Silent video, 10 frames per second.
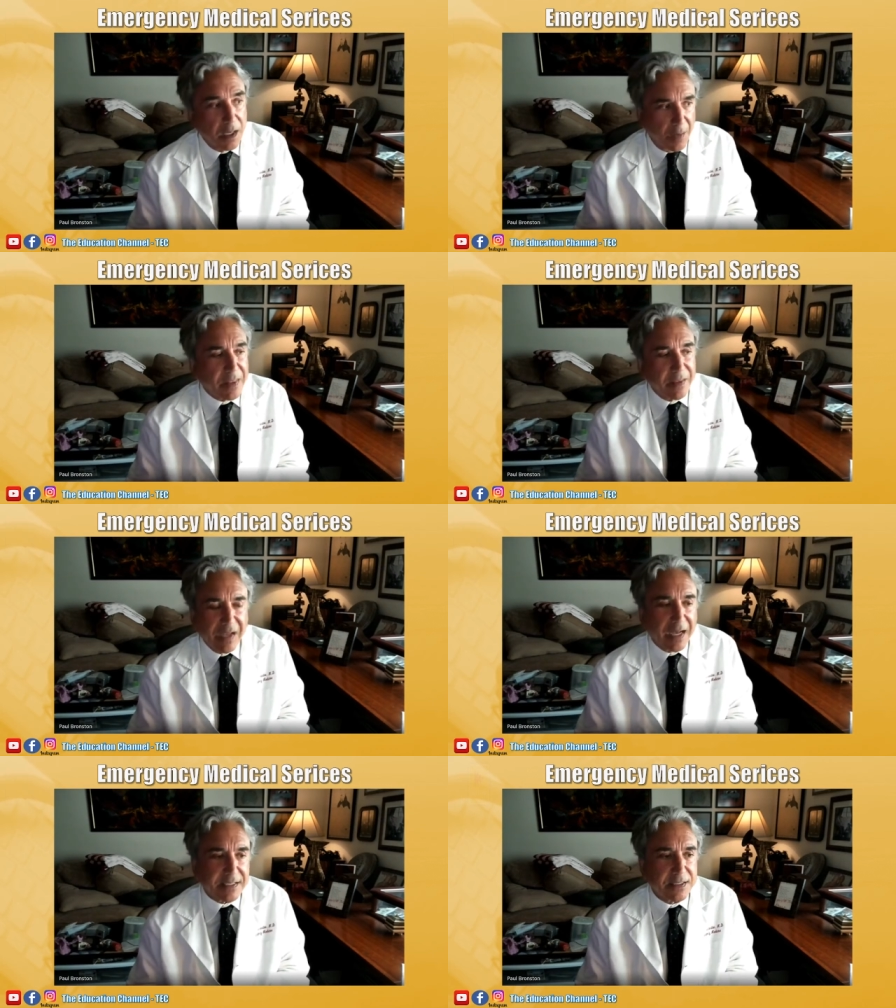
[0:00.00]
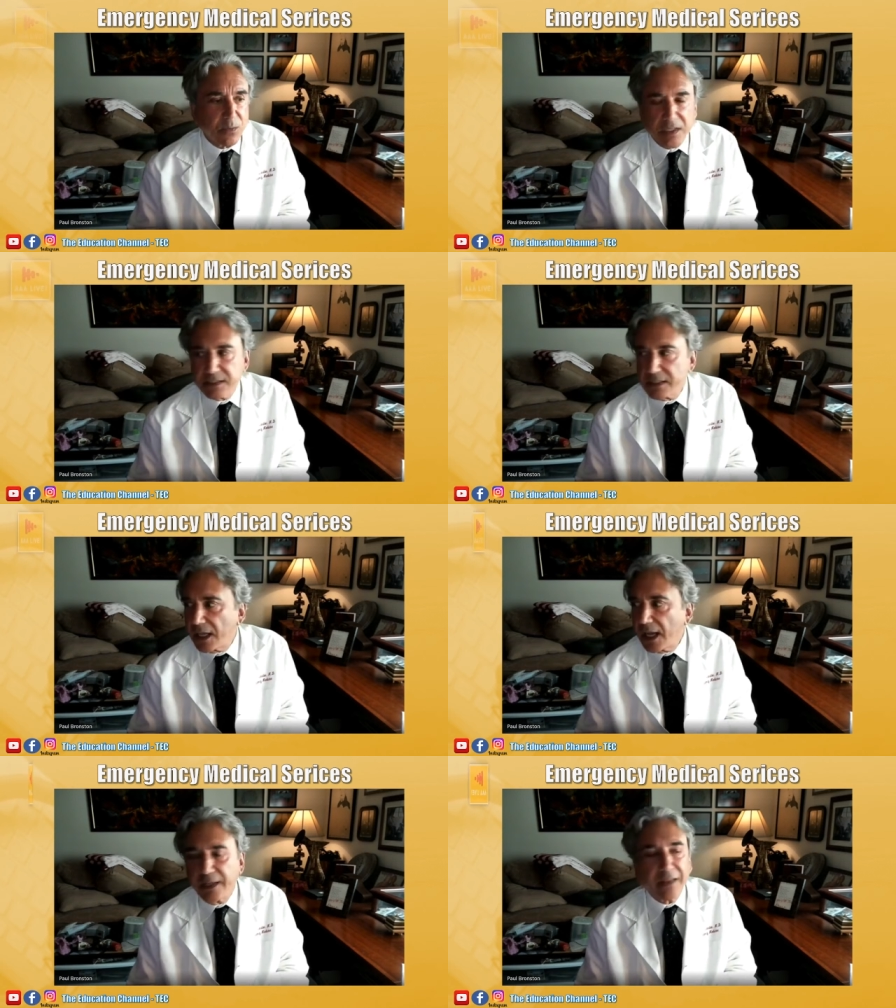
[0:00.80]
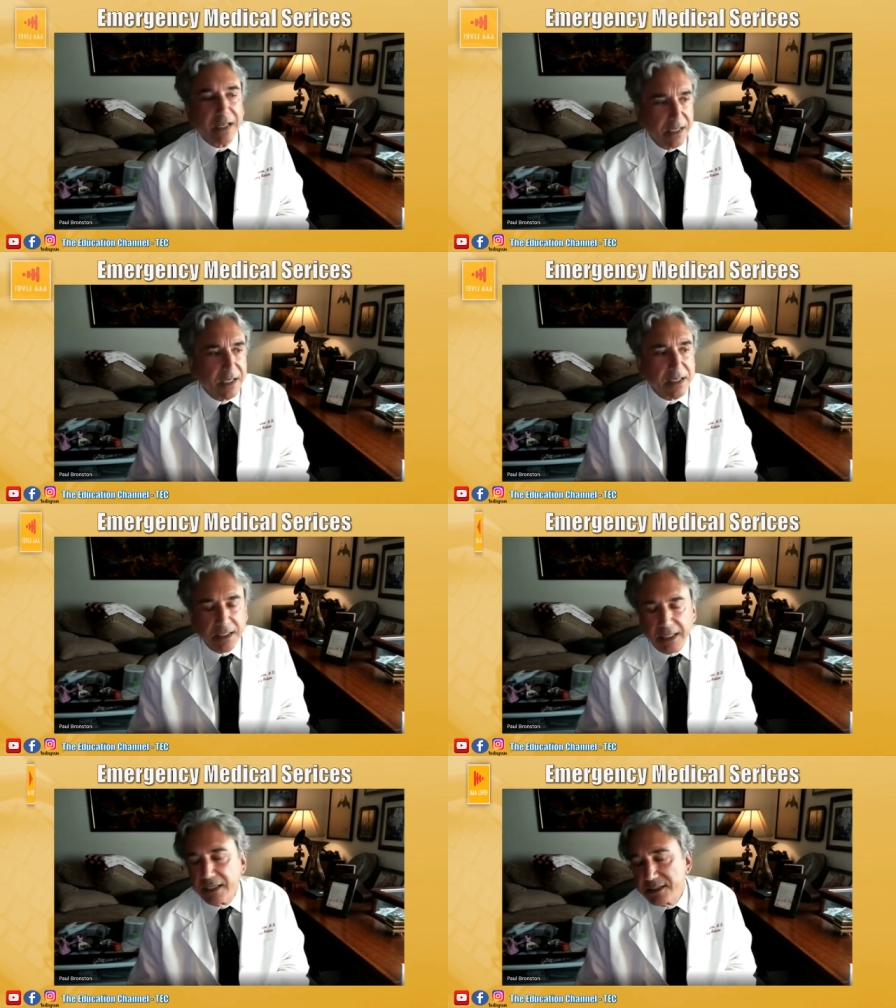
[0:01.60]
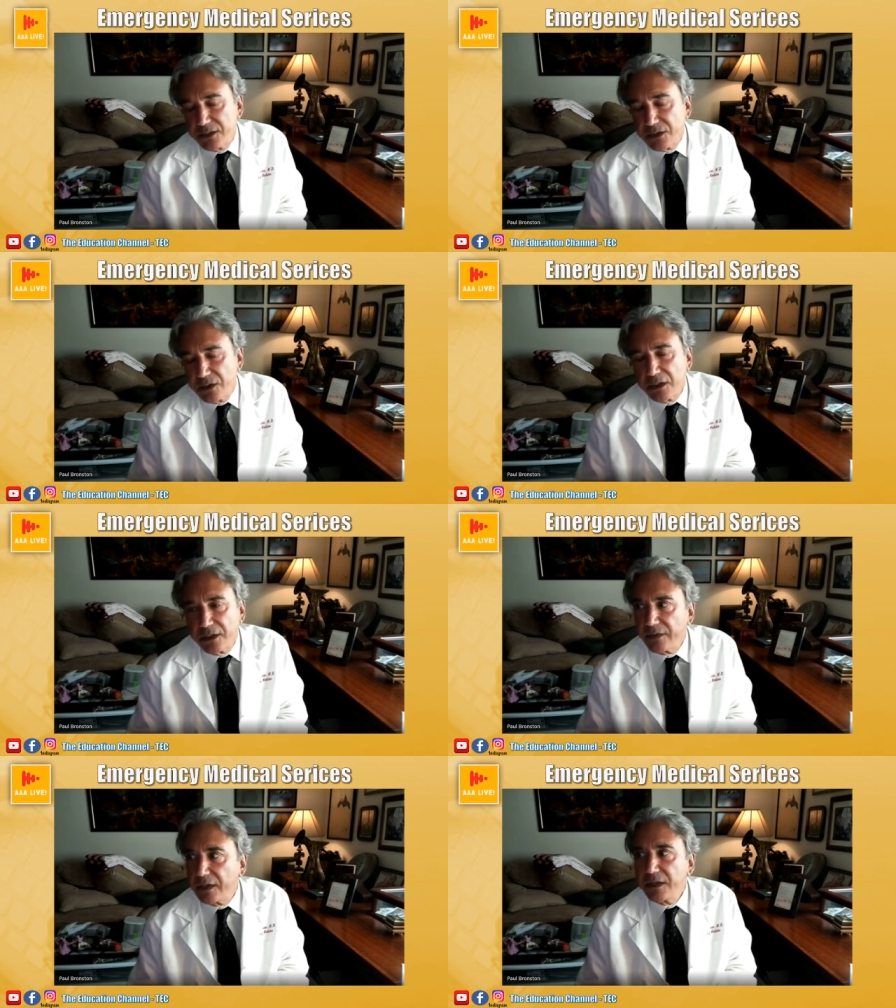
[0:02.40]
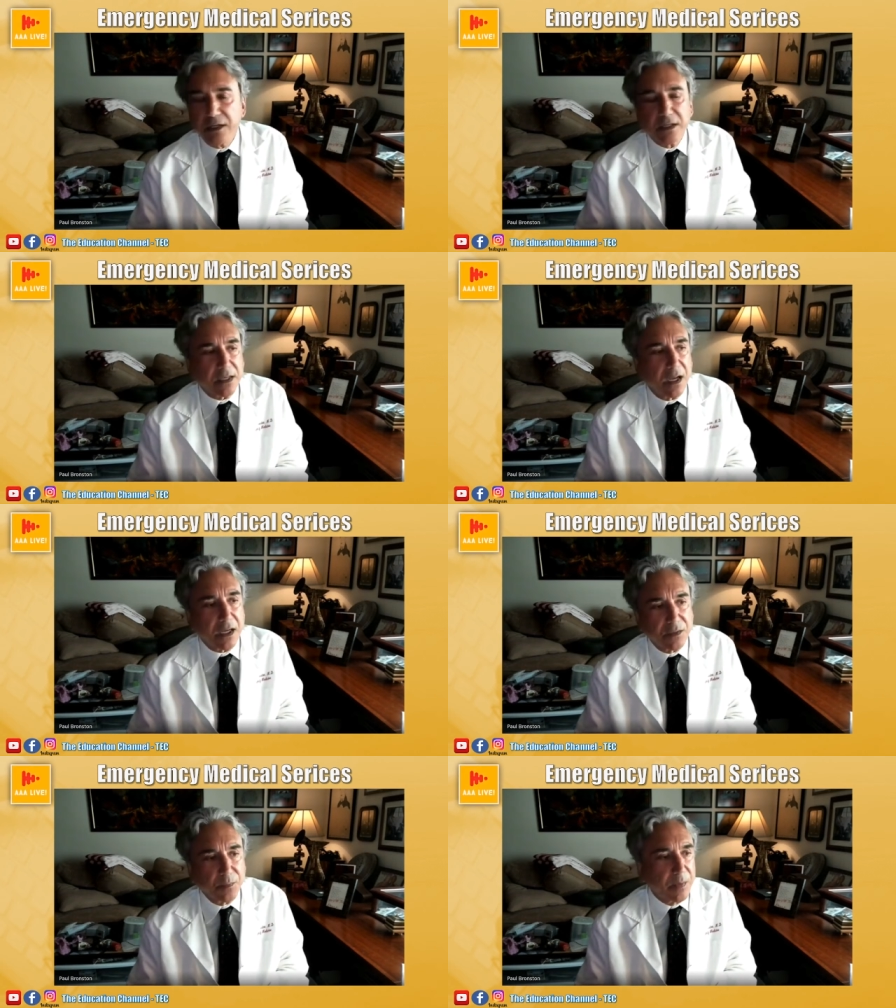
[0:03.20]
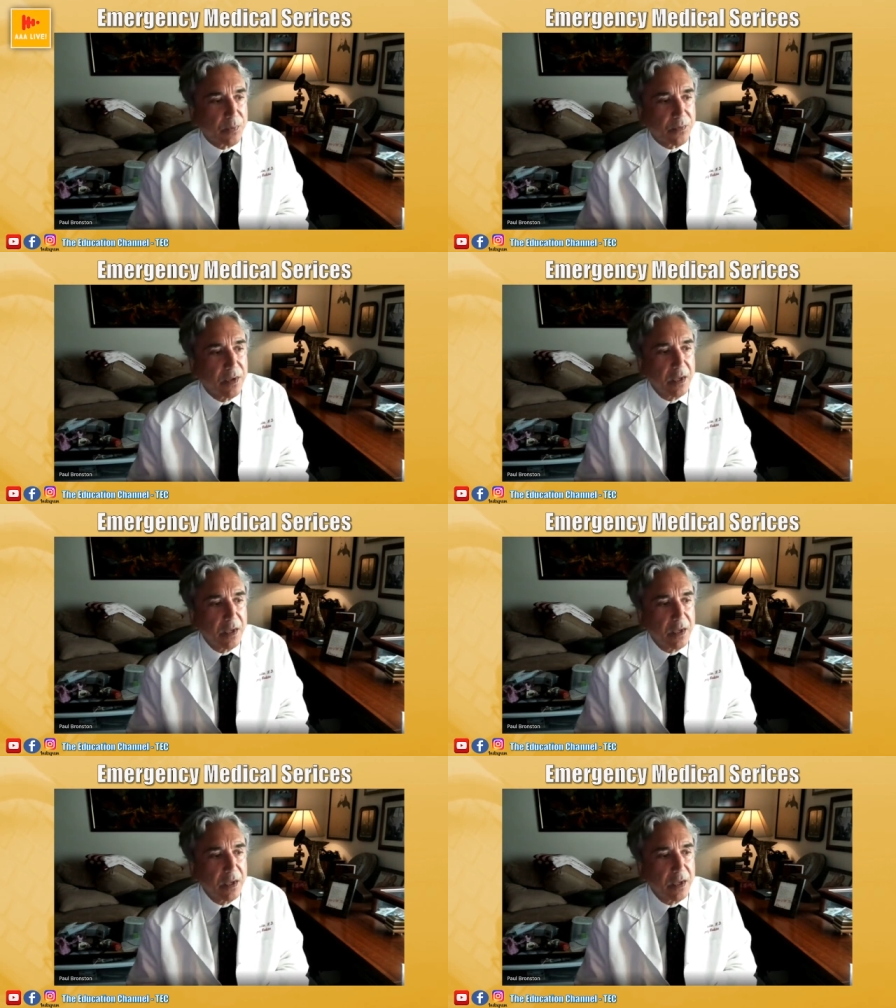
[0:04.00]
I mean, they've got to see what it's like, and they need, like I said earlier, they need to talk to people,